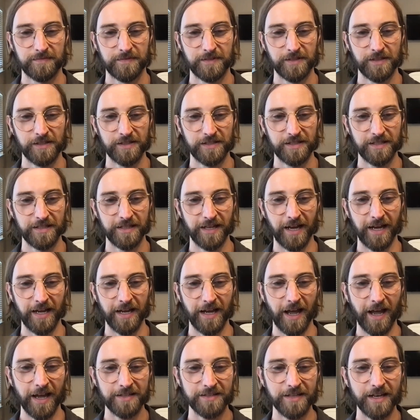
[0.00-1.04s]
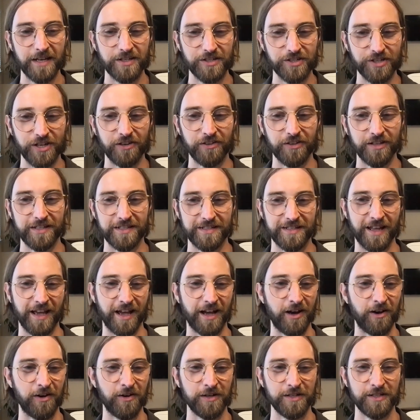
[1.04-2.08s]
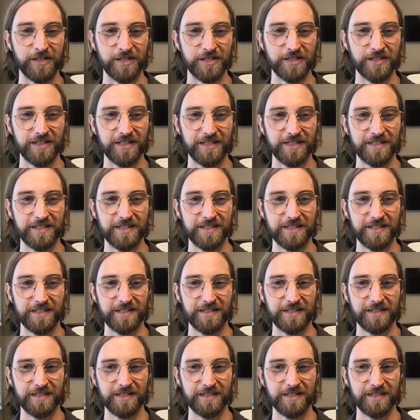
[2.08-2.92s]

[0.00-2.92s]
Just, and as I share this now, it's